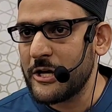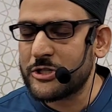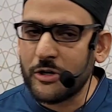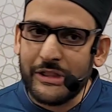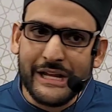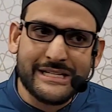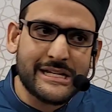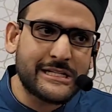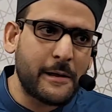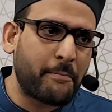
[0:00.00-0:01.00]
So this
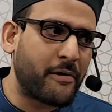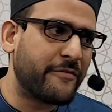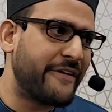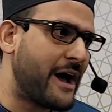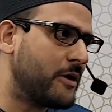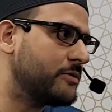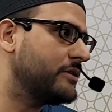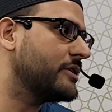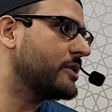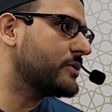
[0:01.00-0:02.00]
is a
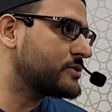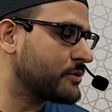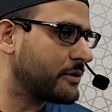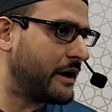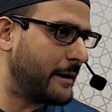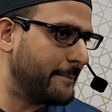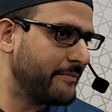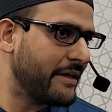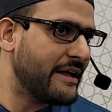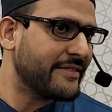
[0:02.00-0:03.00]
profound surah
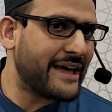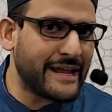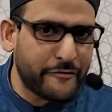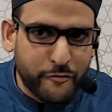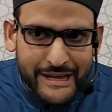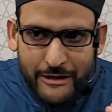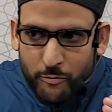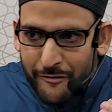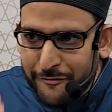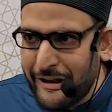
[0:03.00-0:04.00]
that if we
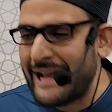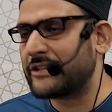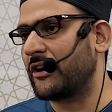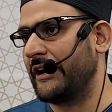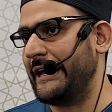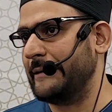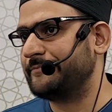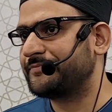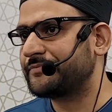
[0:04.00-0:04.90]
reflect on it